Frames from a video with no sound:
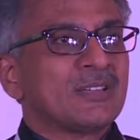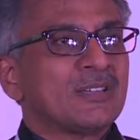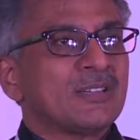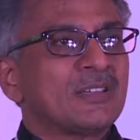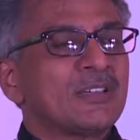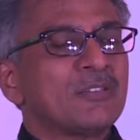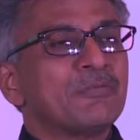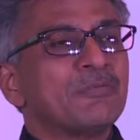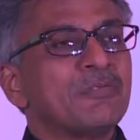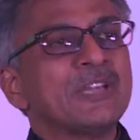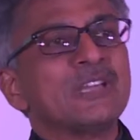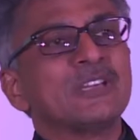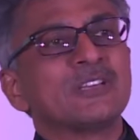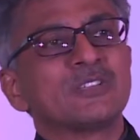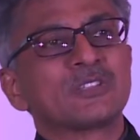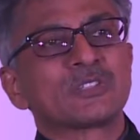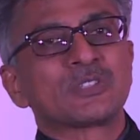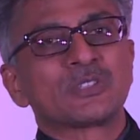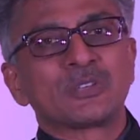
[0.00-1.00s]
give
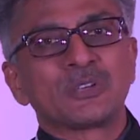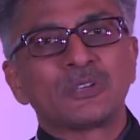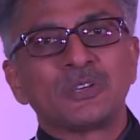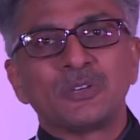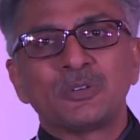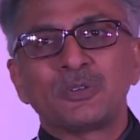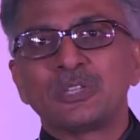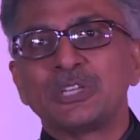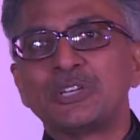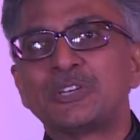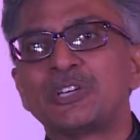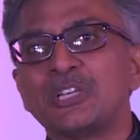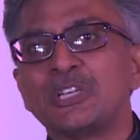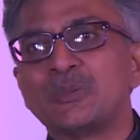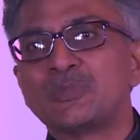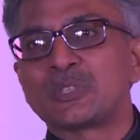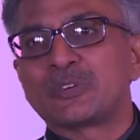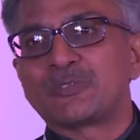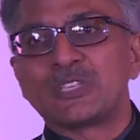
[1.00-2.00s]
wings to the
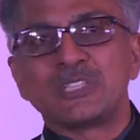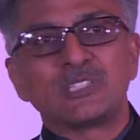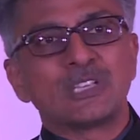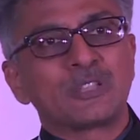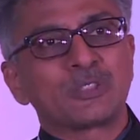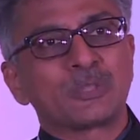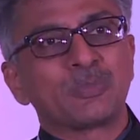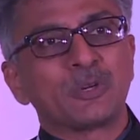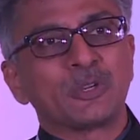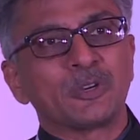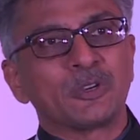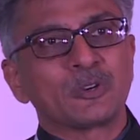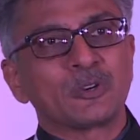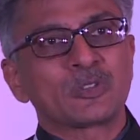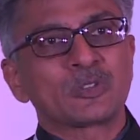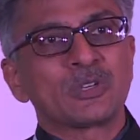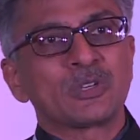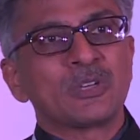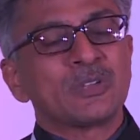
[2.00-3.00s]
dreams of these
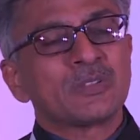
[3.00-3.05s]
entrepreneurs.